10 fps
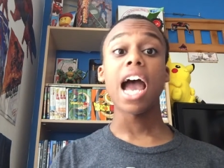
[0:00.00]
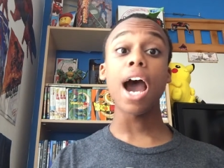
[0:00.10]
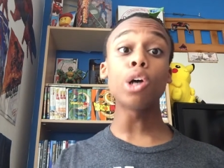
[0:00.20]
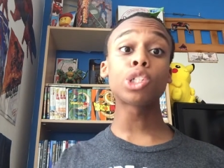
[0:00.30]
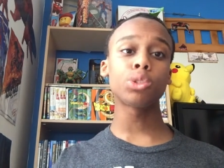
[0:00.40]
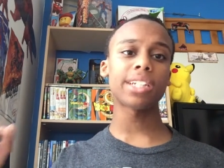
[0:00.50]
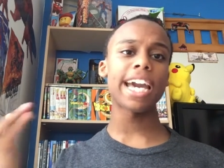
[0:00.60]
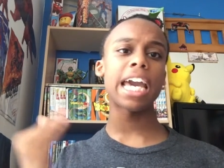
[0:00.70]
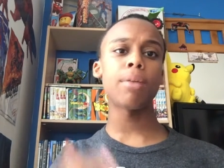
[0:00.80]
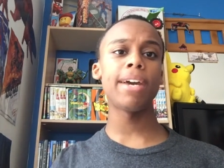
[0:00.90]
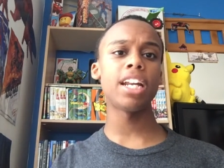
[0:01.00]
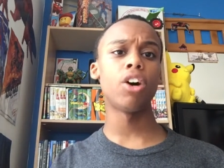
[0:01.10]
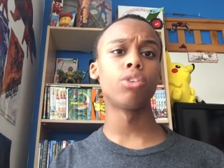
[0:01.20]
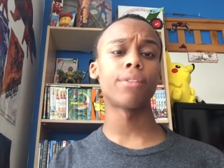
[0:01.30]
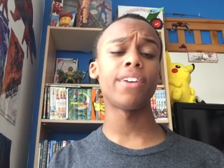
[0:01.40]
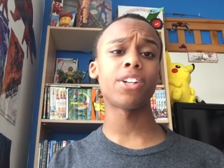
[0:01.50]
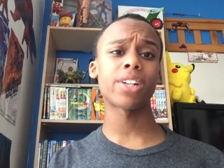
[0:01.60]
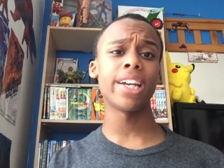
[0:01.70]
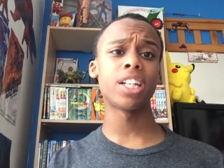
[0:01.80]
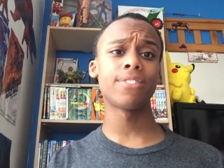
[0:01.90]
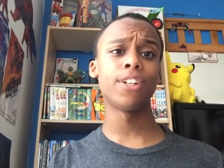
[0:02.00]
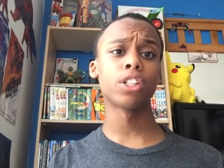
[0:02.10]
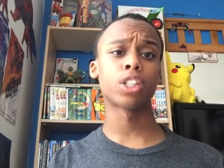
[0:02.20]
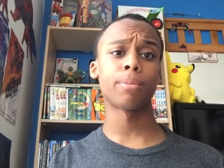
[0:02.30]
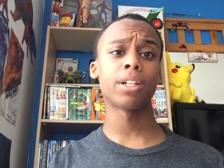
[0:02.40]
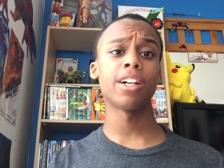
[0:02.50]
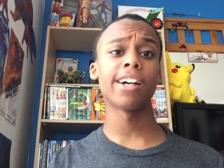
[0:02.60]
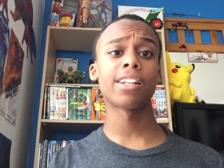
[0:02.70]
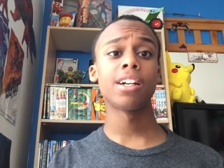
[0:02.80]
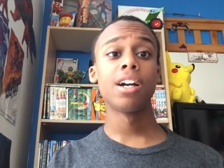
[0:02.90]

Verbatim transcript: I would choose Ant-Man over Avengers Age of Ultron because,